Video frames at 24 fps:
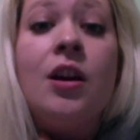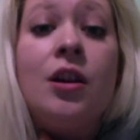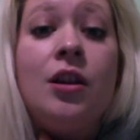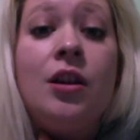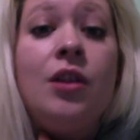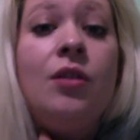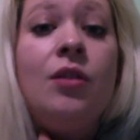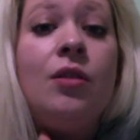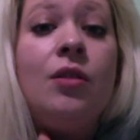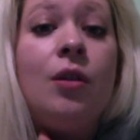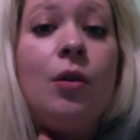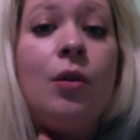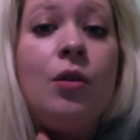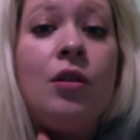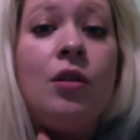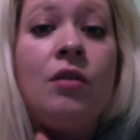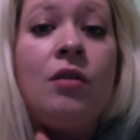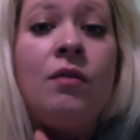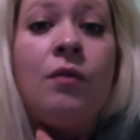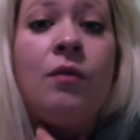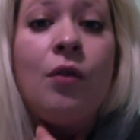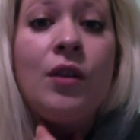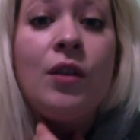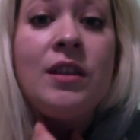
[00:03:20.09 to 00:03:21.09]
you know, your
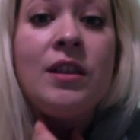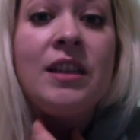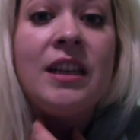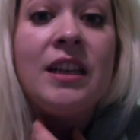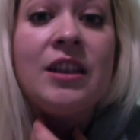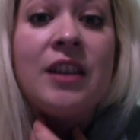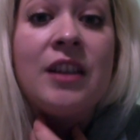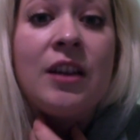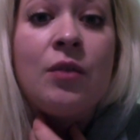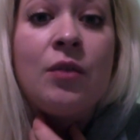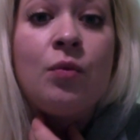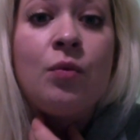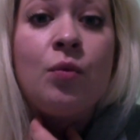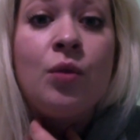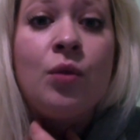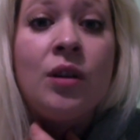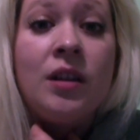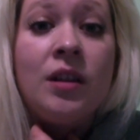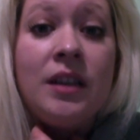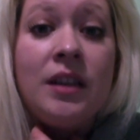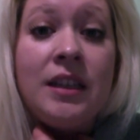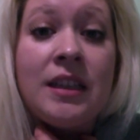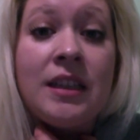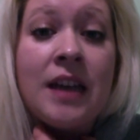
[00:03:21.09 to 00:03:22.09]
voice gets like
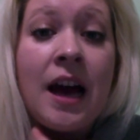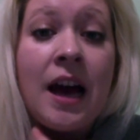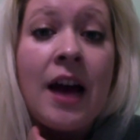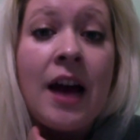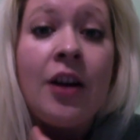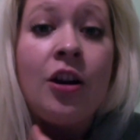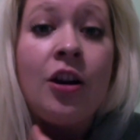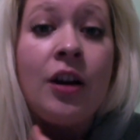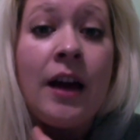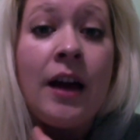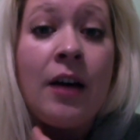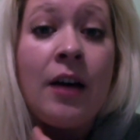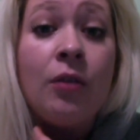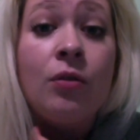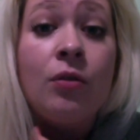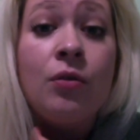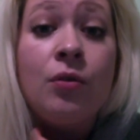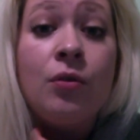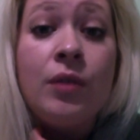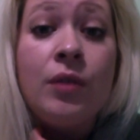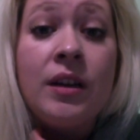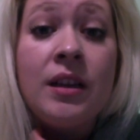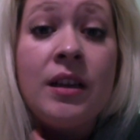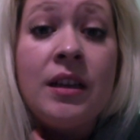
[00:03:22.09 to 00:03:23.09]
really tired out
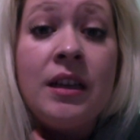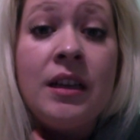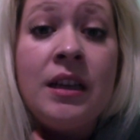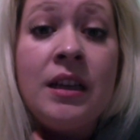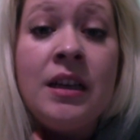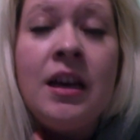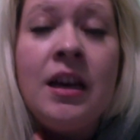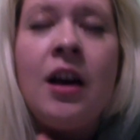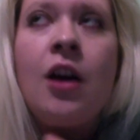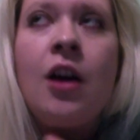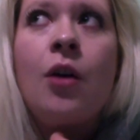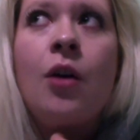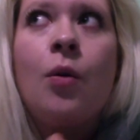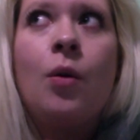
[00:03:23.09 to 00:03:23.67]
quickly.